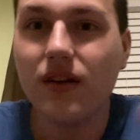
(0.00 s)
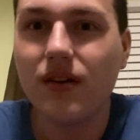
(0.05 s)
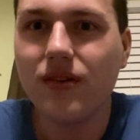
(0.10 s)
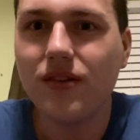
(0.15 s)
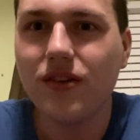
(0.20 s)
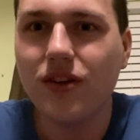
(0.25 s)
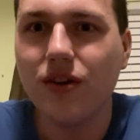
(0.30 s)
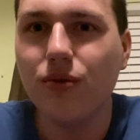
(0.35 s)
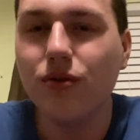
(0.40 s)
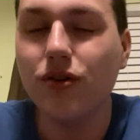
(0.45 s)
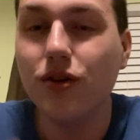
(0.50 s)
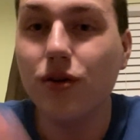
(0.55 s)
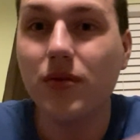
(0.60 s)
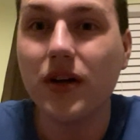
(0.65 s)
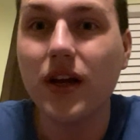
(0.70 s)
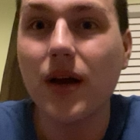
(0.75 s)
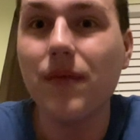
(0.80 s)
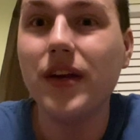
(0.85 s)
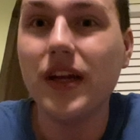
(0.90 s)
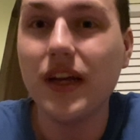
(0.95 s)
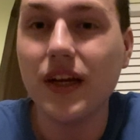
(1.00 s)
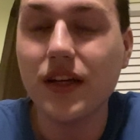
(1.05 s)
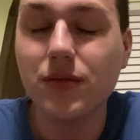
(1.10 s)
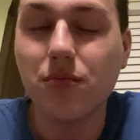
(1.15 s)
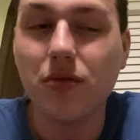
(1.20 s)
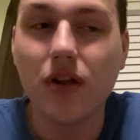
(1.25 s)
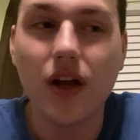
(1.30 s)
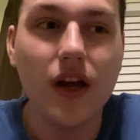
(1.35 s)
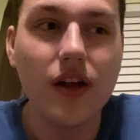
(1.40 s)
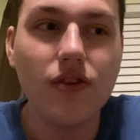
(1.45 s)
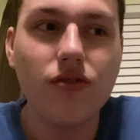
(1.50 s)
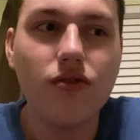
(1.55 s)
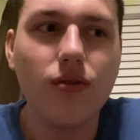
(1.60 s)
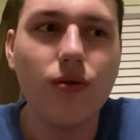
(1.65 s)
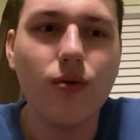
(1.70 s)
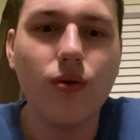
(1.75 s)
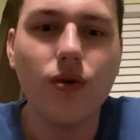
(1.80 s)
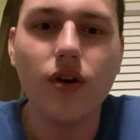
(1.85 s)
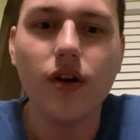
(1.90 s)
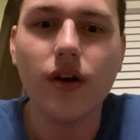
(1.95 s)
you do become an ink splotch
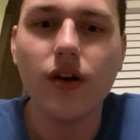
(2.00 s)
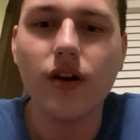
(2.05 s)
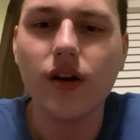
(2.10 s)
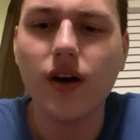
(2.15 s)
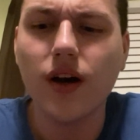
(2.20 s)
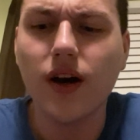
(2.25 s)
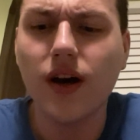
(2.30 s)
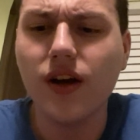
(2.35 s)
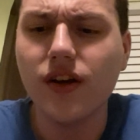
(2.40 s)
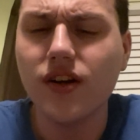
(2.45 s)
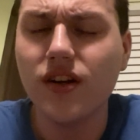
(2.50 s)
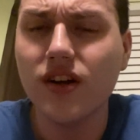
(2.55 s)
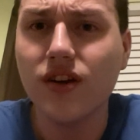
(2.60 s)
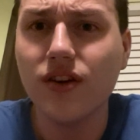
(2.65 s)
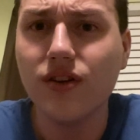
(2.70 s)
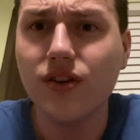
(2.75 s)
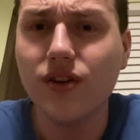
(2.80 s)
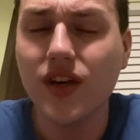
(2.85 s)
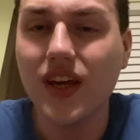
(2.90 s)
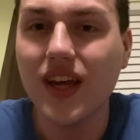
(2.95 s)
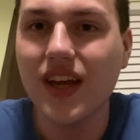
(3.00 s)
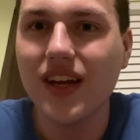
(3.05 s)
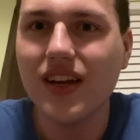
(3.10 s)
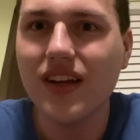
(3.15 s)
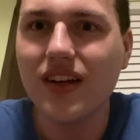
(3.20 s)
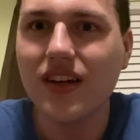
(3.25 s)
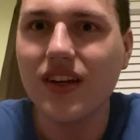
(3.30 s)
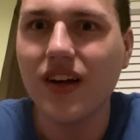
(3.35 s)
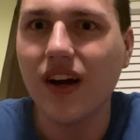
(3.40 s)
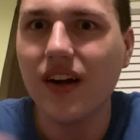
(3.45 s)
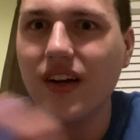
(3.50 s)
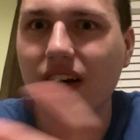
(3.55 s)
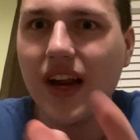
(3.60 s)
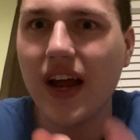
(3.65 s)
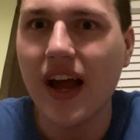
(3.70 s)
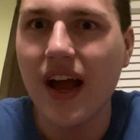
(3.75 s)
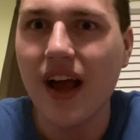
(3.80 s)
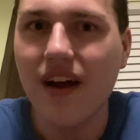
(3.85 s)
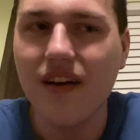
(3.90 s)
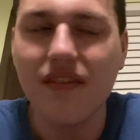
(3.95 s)
or, you know, you get cut in
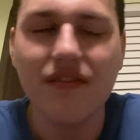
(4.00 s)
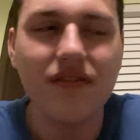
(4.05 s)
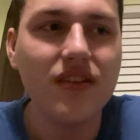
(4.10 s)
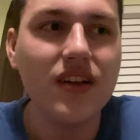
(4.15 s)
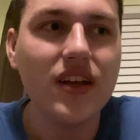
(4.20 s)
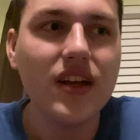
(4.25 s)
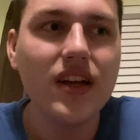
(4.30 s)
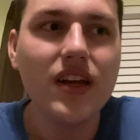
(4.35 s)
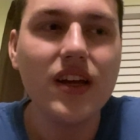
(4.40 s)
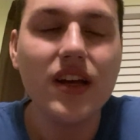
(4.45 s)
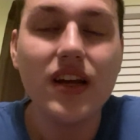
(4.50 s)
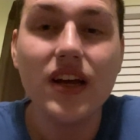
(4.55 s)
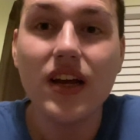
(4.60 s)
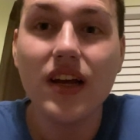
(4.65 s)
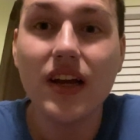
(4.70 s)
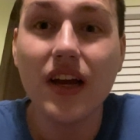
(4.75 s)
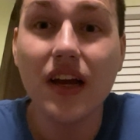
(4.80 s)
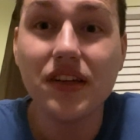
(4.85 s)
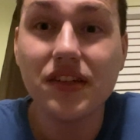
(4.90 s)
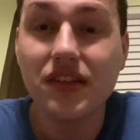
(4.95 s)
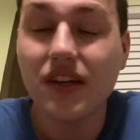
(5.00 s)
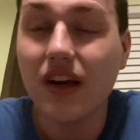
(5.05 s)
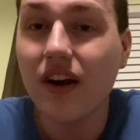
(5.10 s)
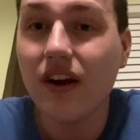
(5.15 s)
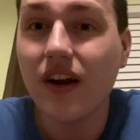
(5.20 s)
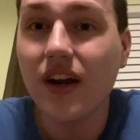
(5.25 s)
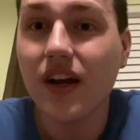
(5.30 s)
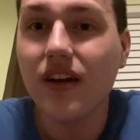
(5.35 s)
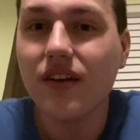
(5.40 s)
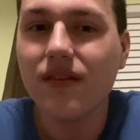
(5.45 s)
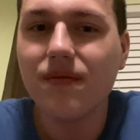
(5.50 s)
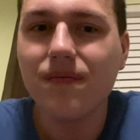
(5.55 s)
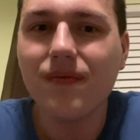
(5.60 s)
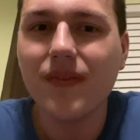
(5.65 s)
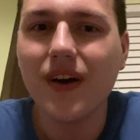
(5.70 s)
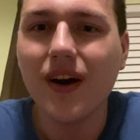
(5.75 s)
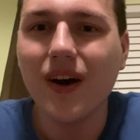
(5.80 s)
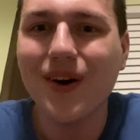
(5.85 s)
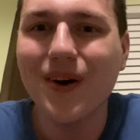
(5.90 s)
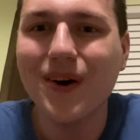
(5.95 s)
half. Kind of scary.
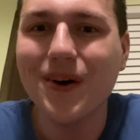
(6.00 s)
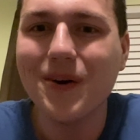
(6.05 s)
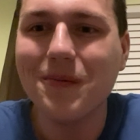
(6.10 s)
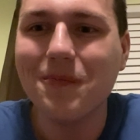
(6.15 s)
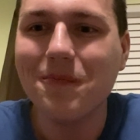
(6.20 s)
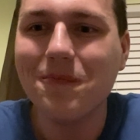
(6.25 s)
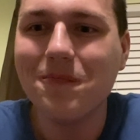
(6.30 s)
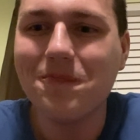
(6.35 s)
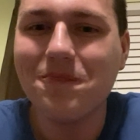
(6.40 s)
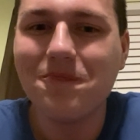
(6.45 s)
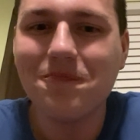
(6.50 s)
Some